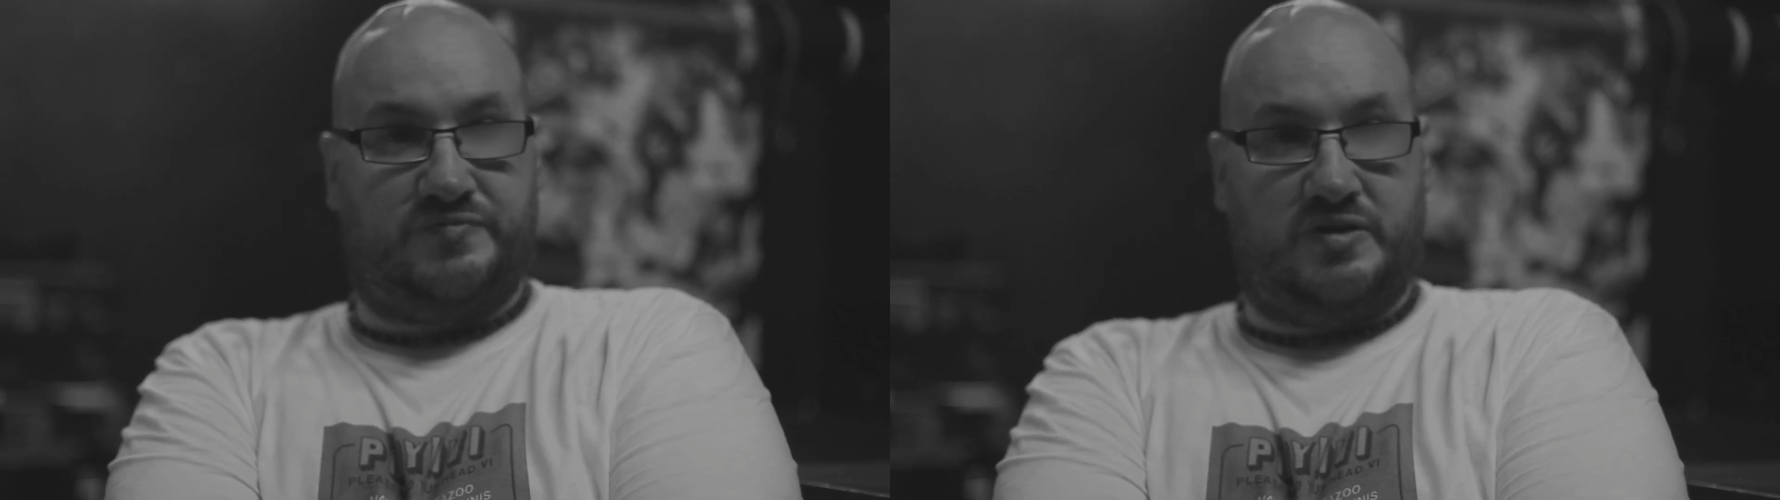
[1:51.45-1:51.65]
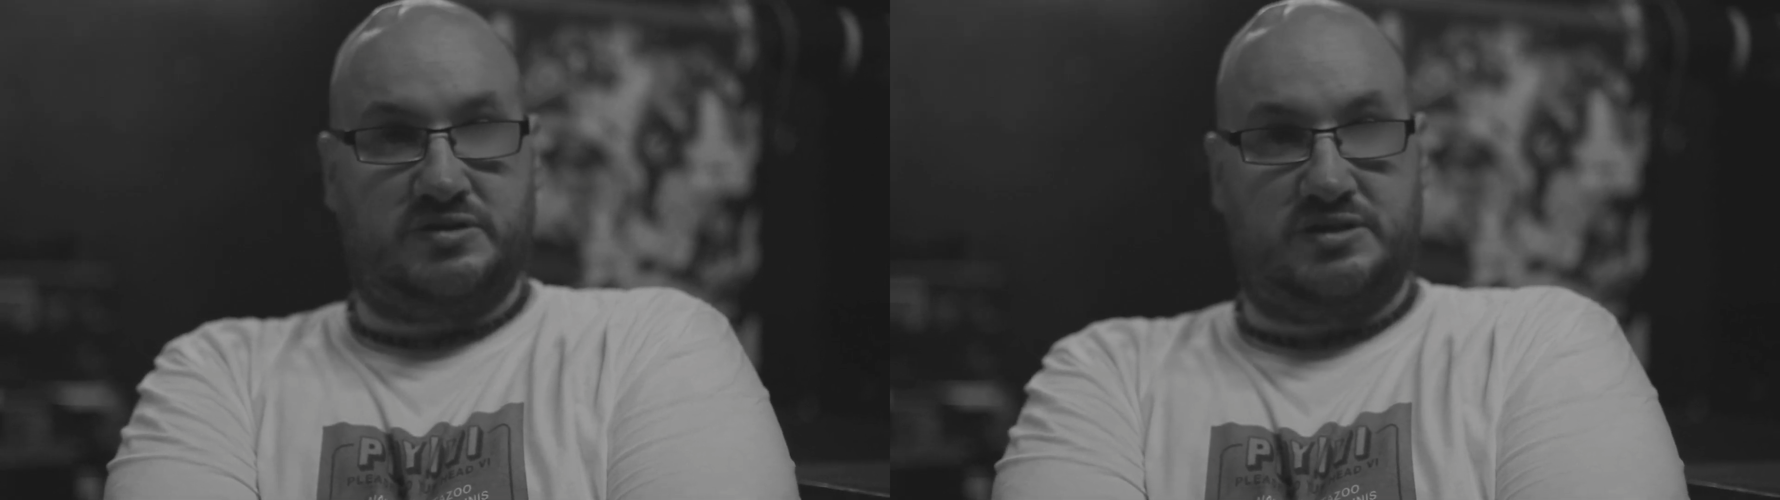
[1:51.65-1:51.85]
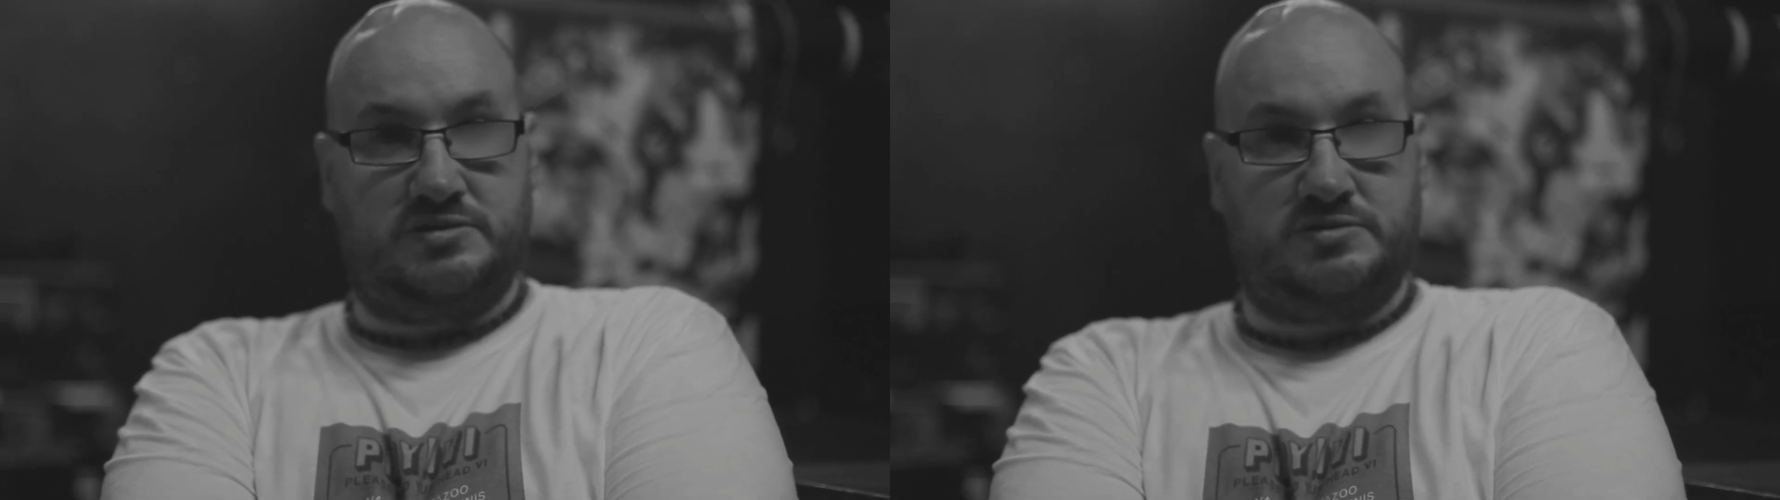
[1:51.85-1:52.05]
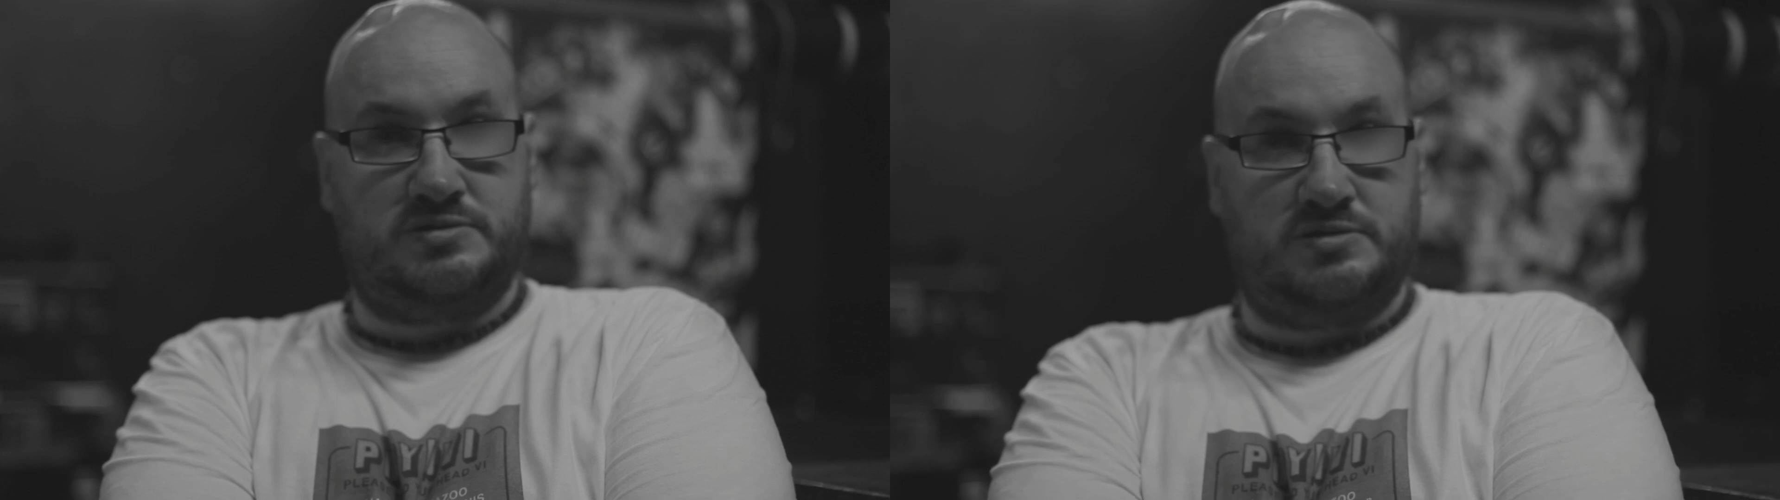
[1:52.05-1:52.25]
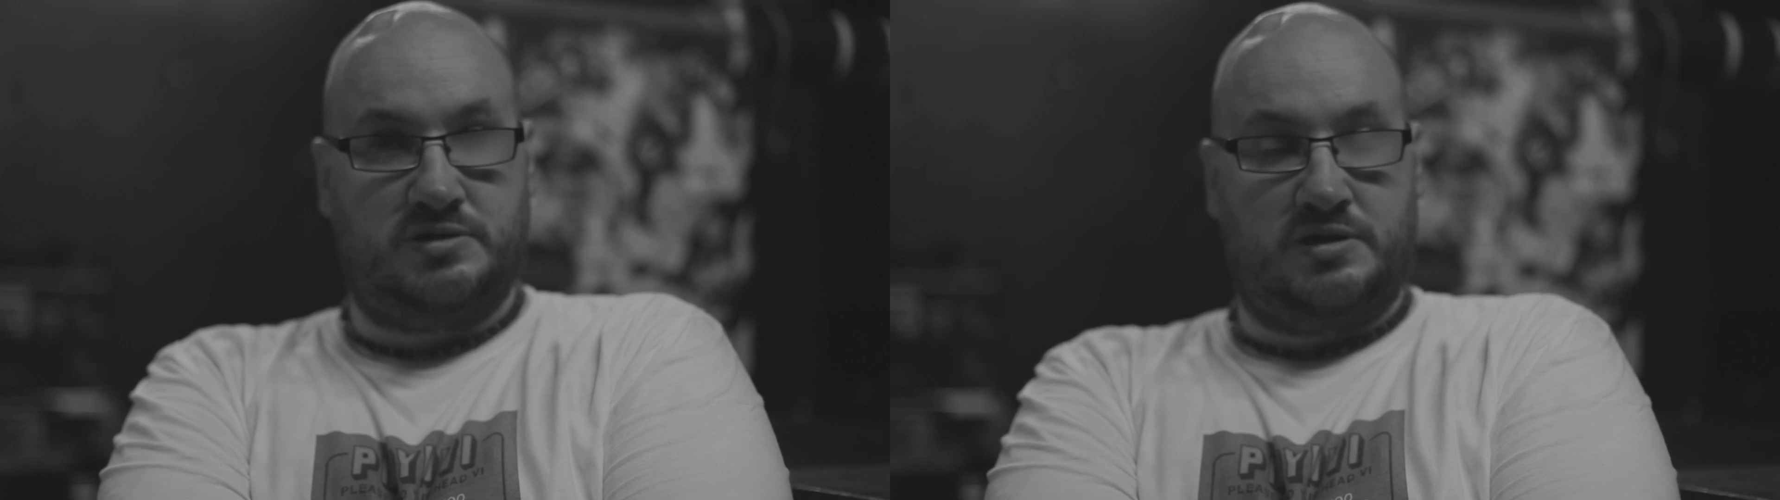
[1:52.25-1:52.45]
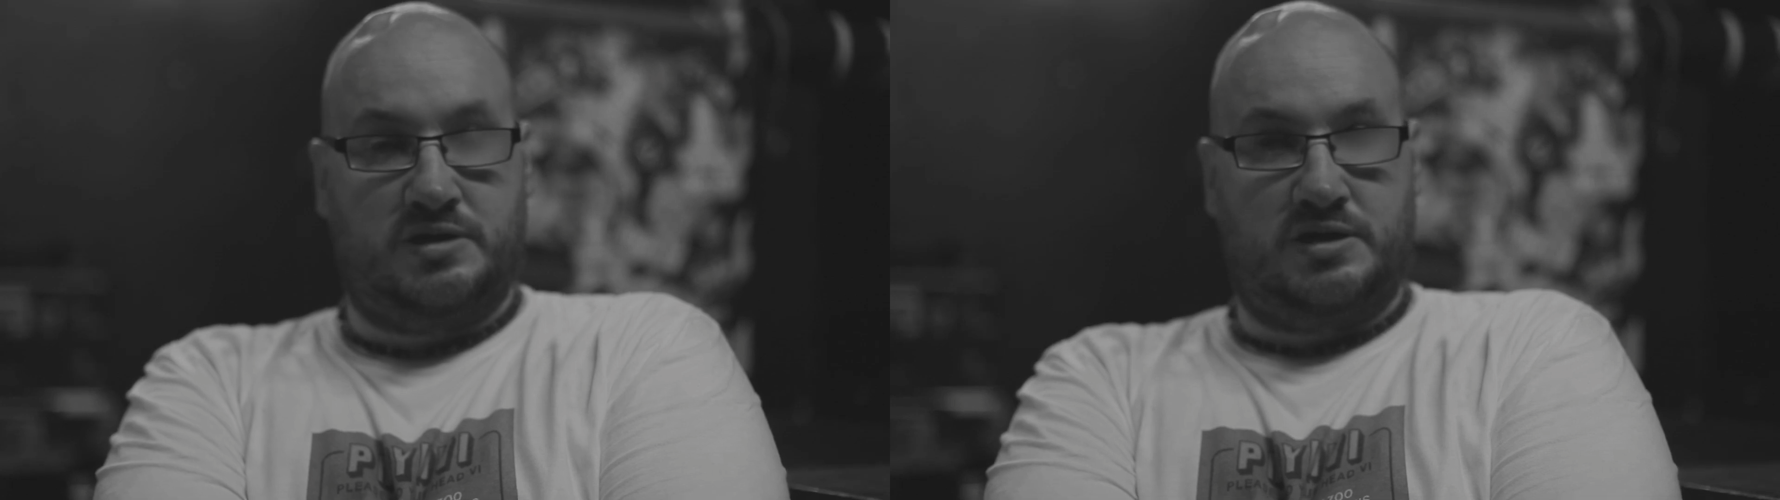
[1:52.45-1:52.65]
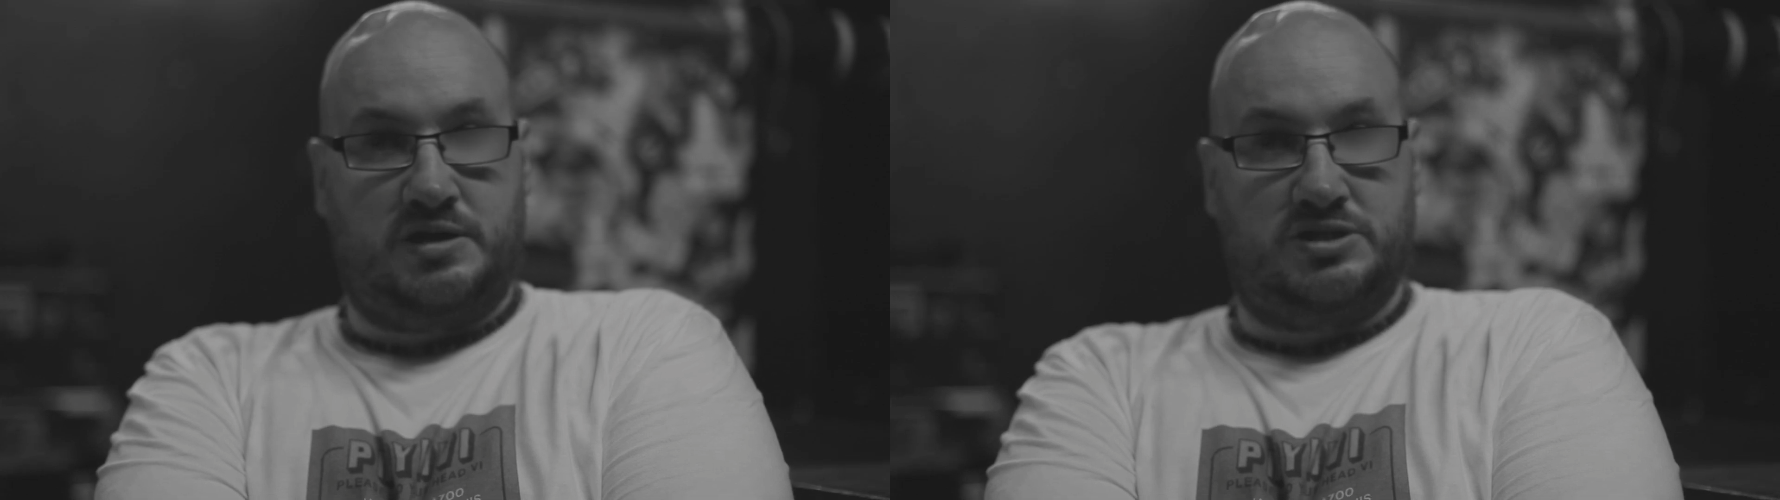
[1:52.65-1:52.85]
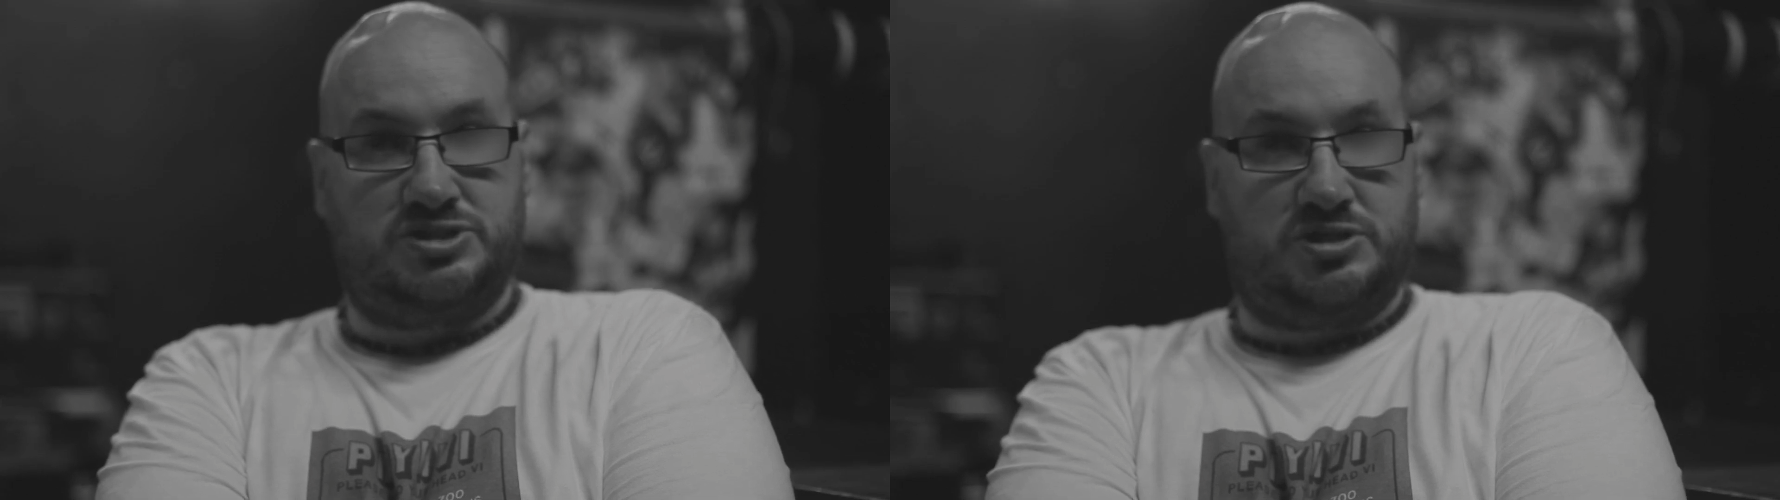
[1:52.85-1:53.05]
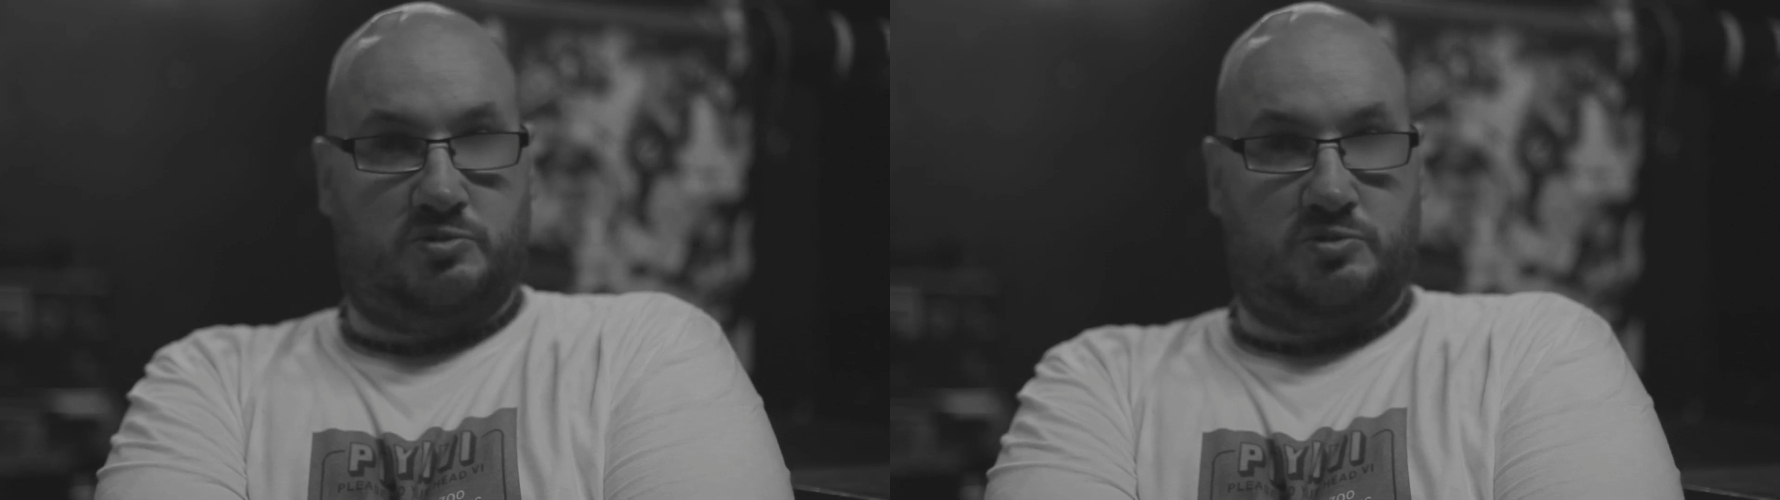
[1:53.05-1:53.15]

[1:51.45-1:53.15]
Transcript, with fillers: funding. So,